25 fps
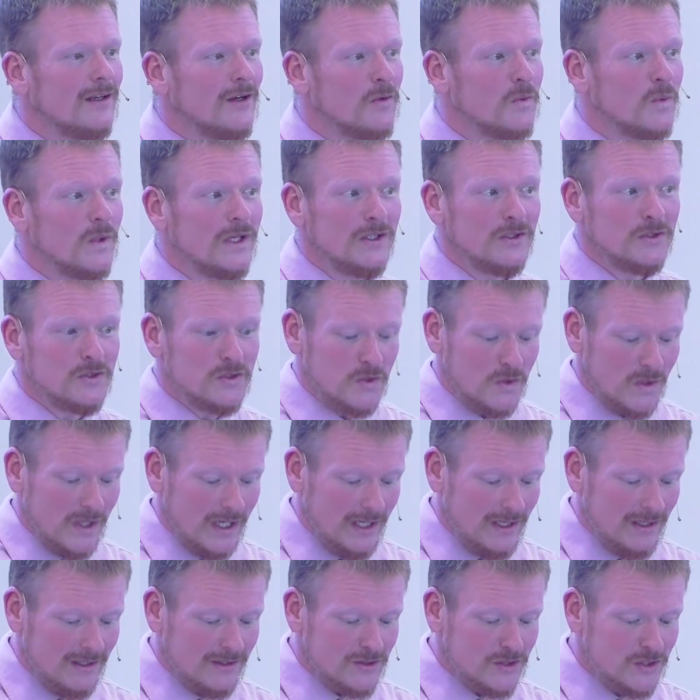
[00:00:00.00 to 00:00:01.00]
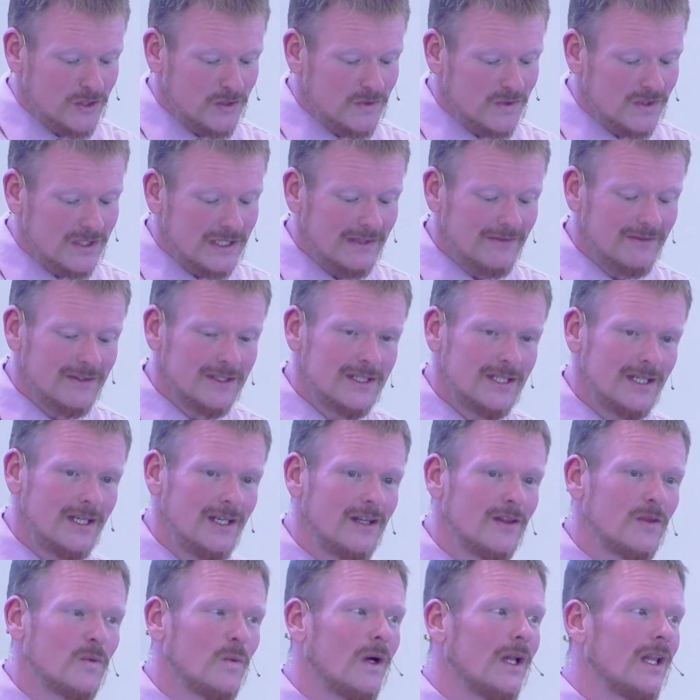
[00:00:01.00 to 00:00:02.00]
a real treat, on June
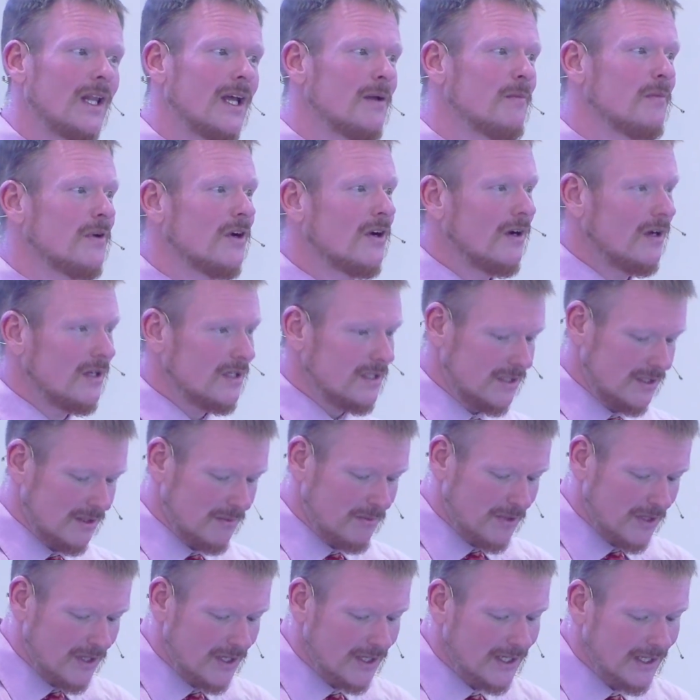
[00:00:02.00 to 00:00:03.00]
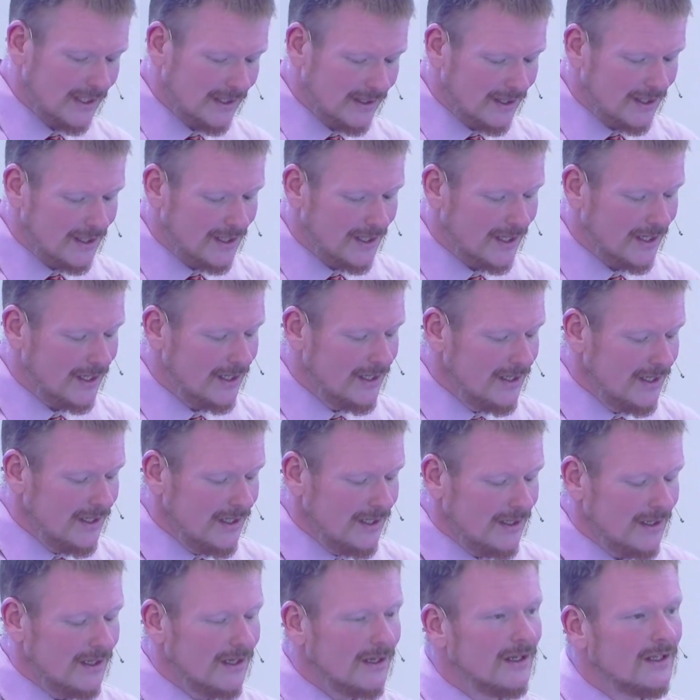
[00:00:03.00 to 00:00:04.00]
17th, while I'm across the parking lot
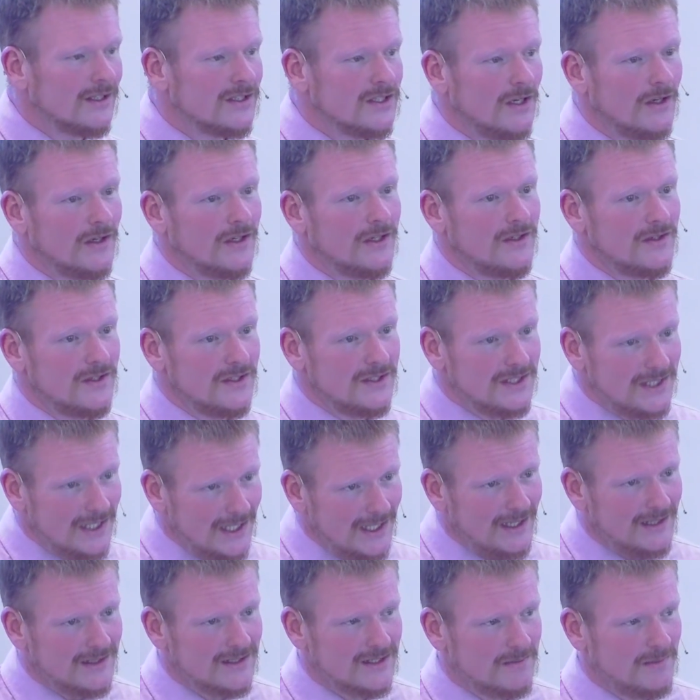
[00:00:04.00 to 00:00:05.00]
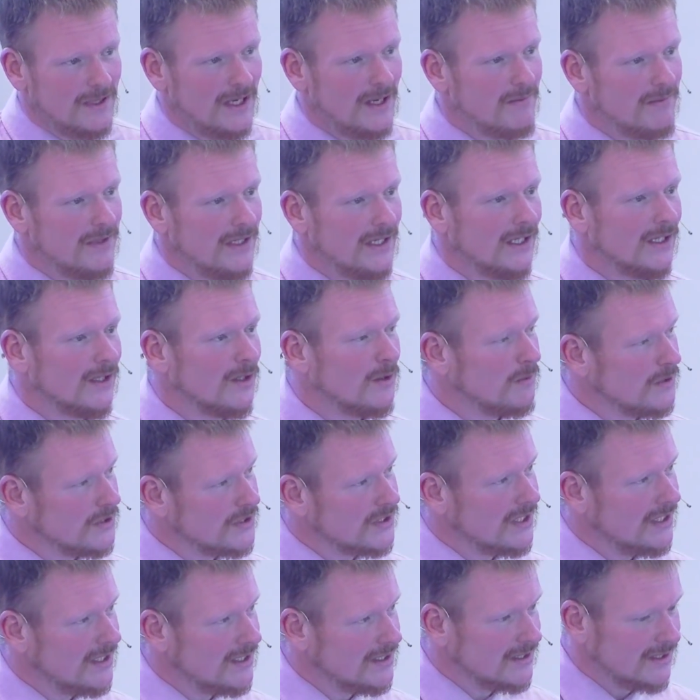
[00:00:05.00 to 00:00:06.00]
talking to the teens about being global
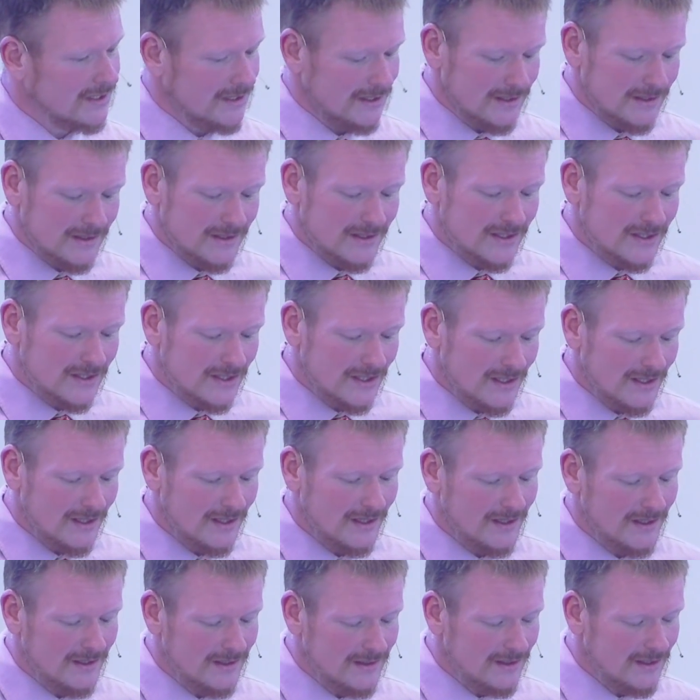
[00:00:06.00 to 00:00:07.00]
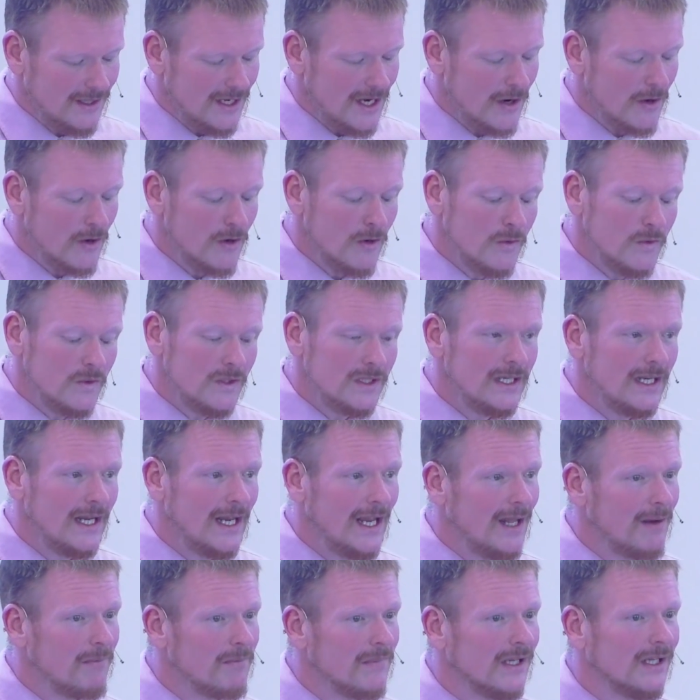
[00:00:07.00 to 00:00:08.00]
citizens, our own
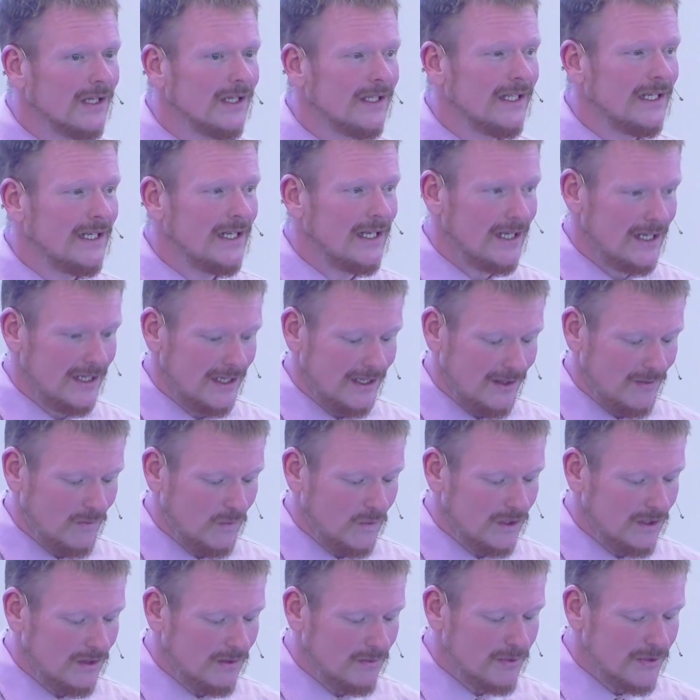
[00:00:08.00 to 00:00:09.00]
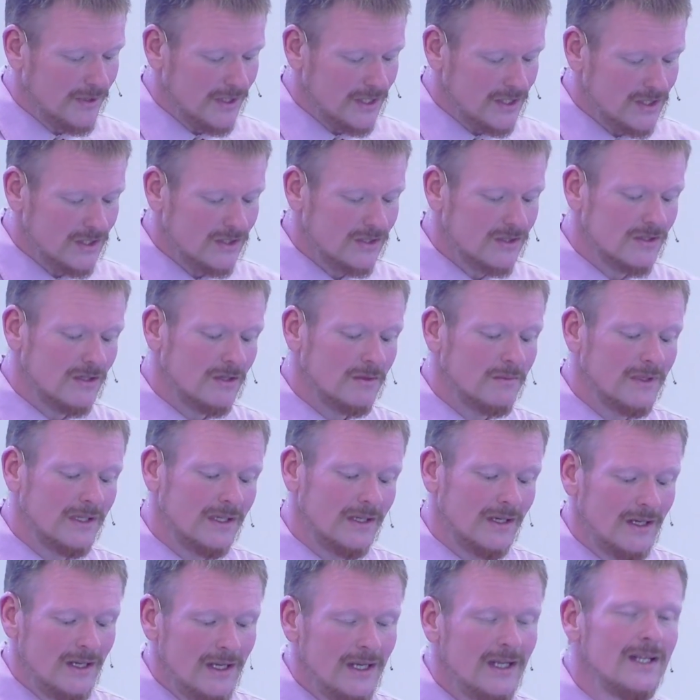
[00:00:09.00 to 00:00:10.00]
Deanne McClenahan will preach a
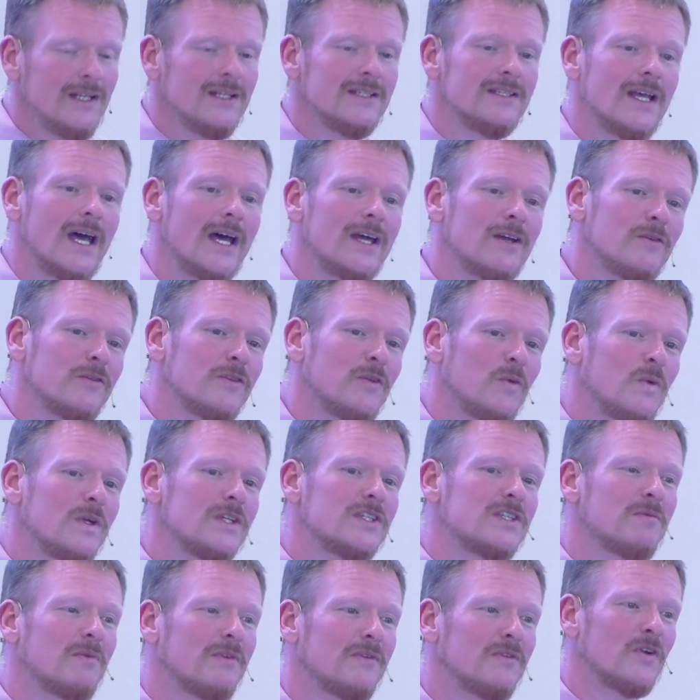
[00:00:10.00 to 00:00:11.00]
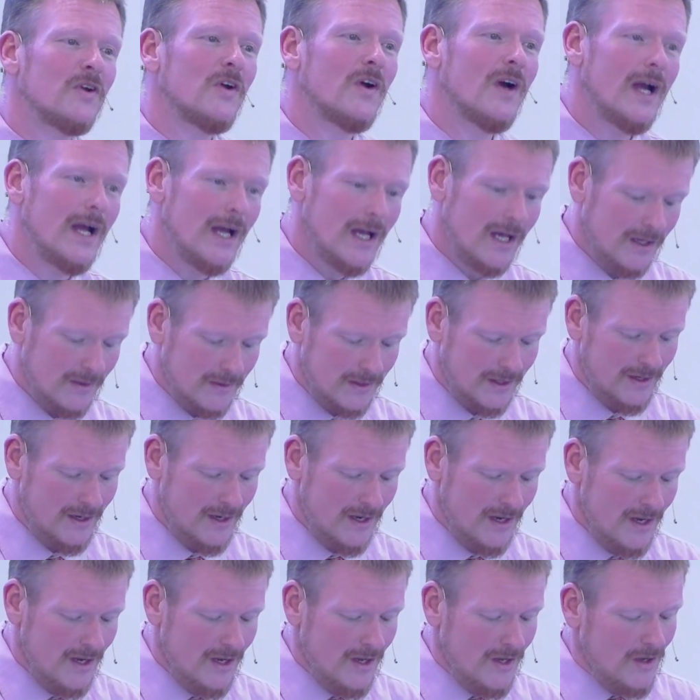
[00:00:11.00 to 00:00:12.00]
sermon titled The Wisdom of the Crowd,
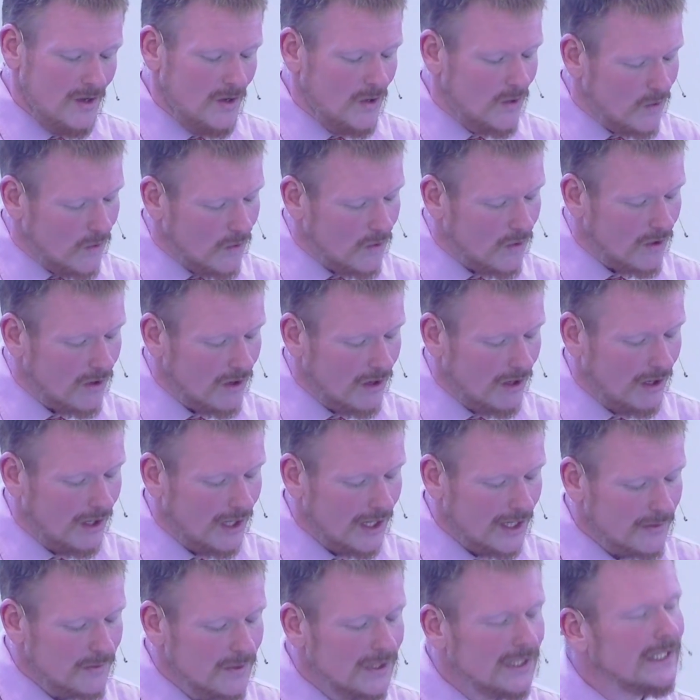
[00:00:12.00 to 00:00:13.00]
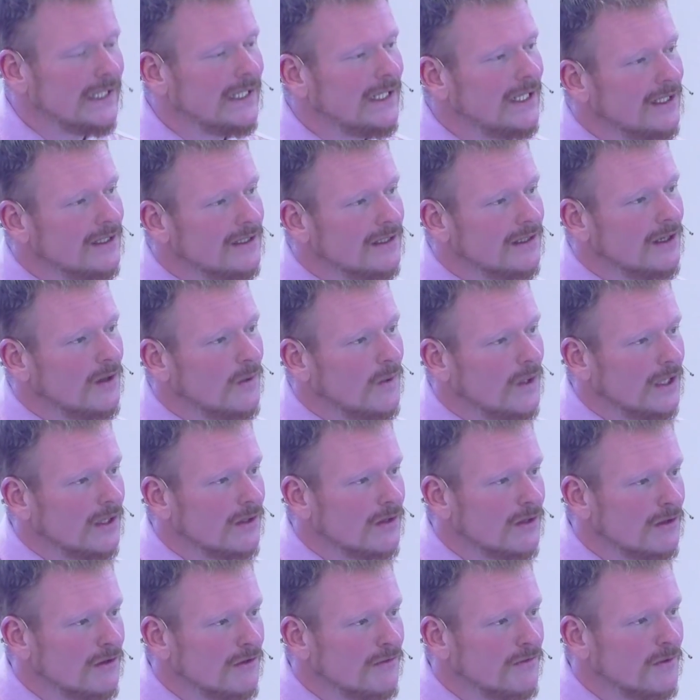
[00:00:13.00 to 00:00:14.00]
or All I Really Need to Know I
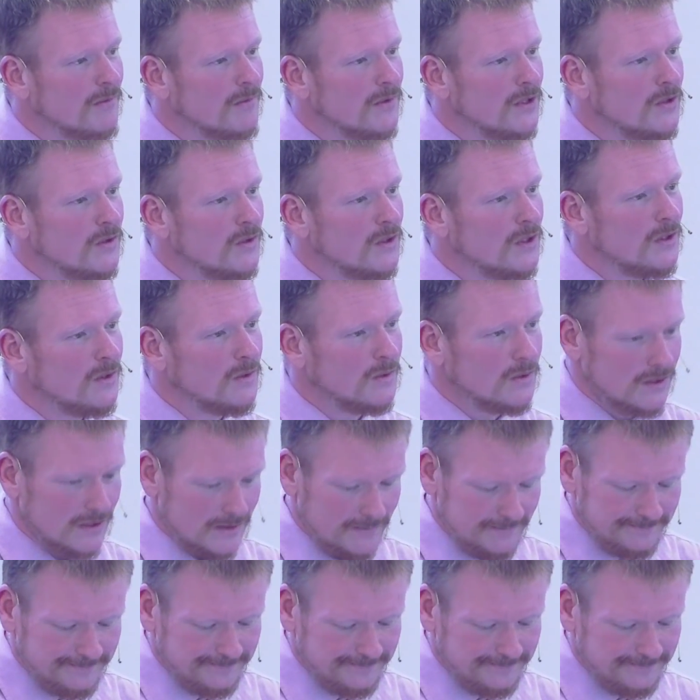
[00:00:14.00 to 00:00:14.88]
Learned from UUs.